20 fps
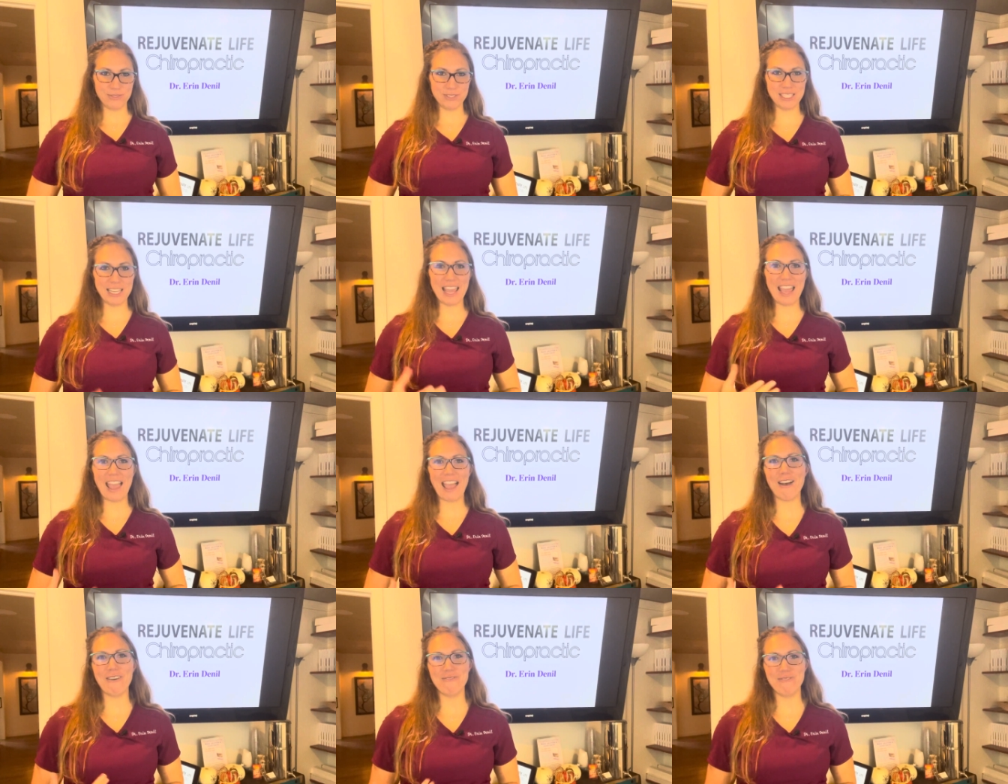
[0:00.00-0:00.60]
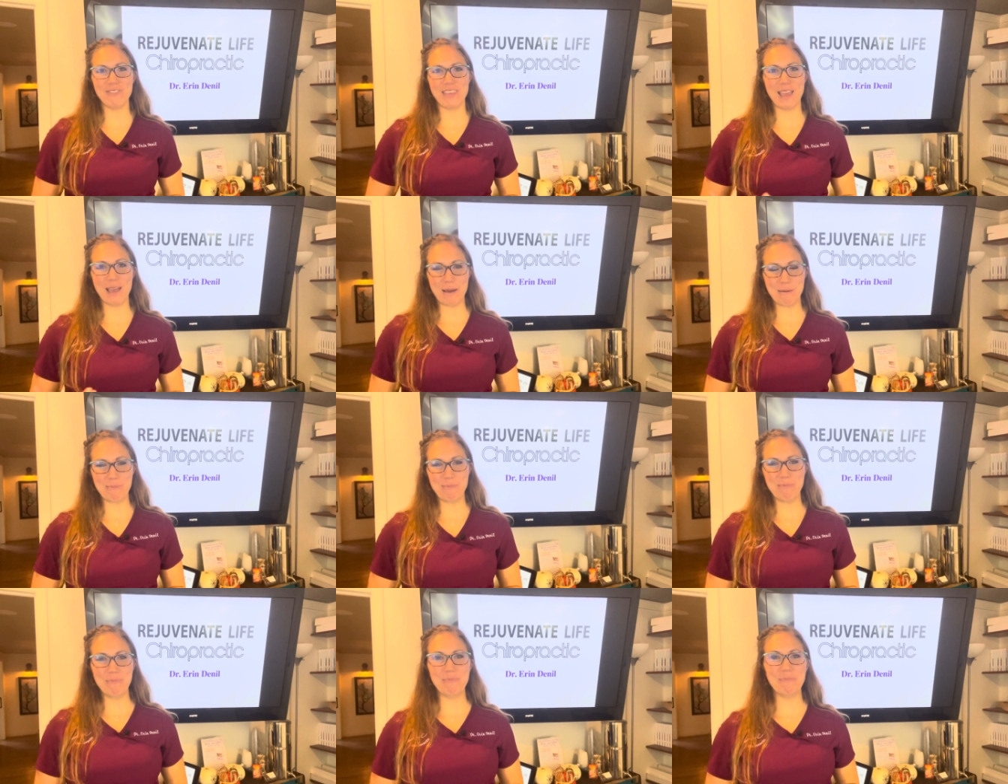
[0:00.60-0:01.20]
To have
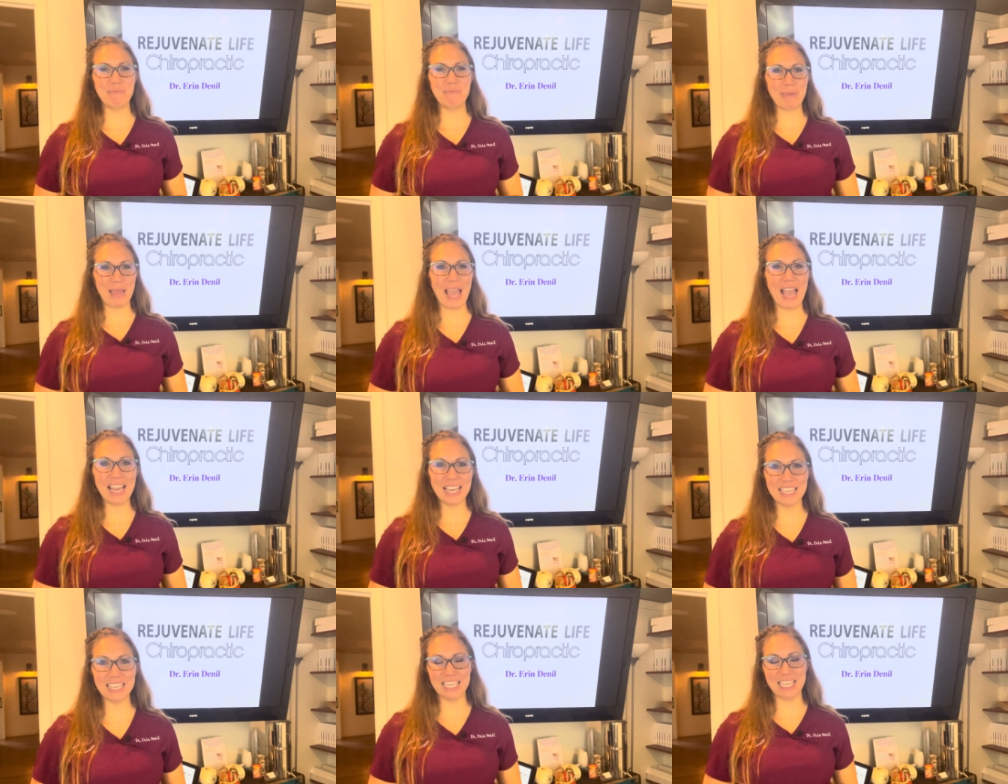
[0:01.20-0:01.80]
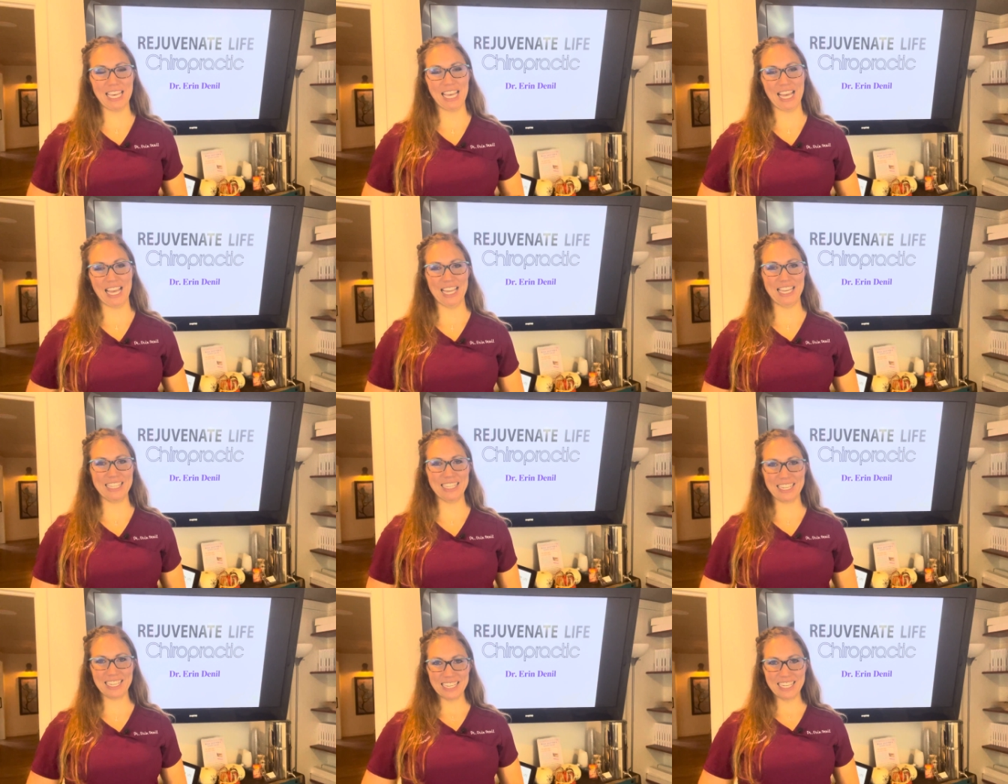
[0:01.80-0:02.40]
that back
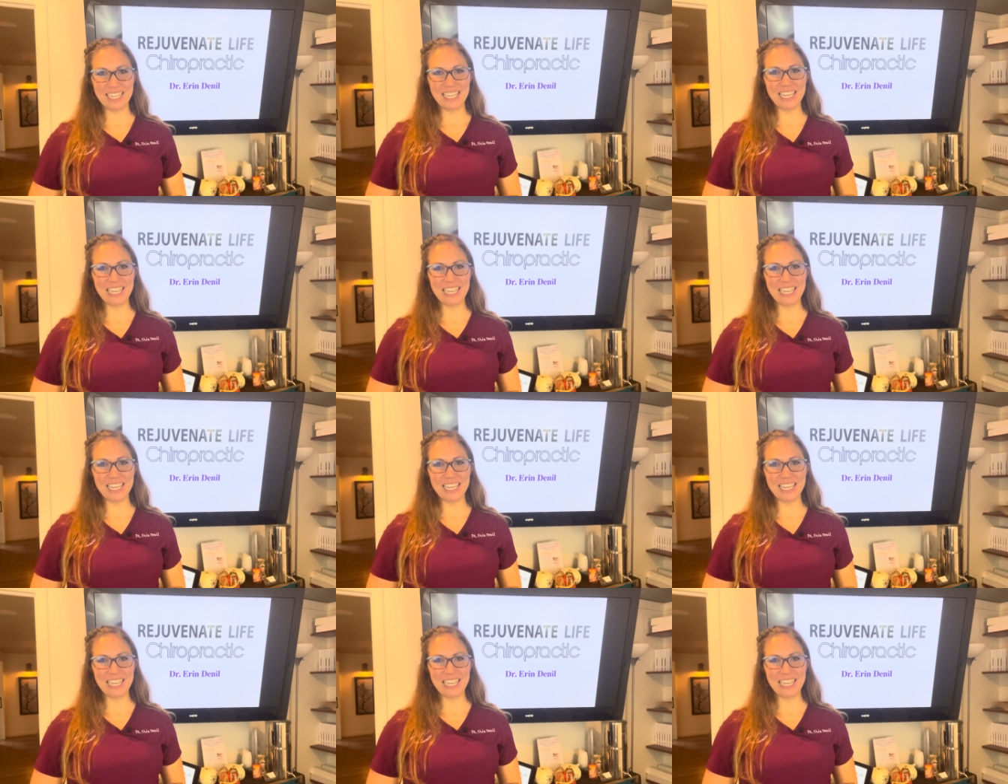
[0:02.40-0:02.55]
again